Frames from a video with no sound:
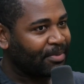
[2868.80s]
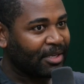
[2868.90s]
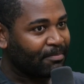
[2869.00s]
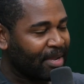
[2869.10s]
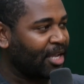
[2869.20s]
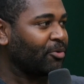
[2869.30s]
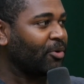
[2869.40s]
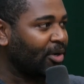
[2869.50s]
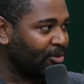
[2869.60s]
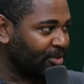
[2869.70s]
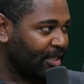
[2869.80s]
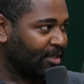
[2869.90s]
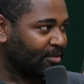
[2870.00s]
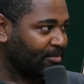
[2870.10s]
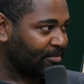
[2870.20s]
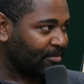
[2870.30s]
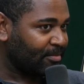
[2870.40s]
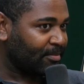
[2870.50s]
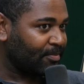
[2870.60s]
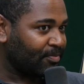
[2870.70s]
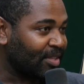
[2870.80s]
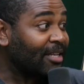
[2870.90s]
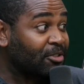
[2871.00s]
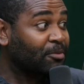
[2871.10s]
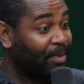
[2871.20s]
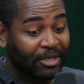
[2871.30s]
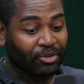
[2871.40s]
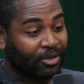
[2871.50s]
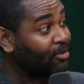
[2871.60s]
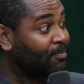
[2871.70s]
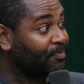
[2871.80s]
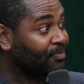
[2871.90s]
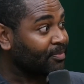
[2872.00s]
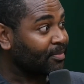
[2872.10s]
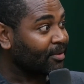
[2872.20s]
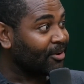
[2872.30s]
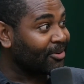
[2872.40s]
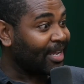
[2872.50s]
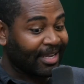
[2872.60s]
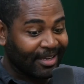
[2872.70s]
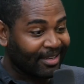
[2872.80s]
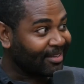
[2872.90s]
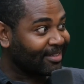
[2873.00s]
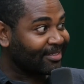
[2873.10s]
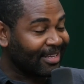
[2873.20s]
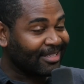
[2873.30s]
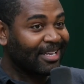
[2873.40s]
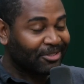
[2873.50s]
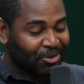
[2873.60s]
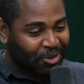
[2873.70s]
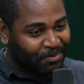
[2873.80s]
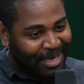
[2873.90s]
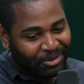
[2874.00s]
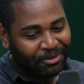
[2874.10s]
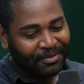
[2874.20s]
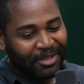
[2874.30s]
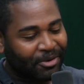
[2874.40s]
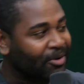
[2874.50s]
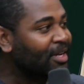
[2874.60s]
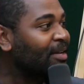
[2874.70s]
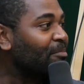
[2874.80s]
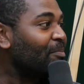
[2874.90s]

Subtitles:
to be manual only. That's special. Okay. It's a special vehicle.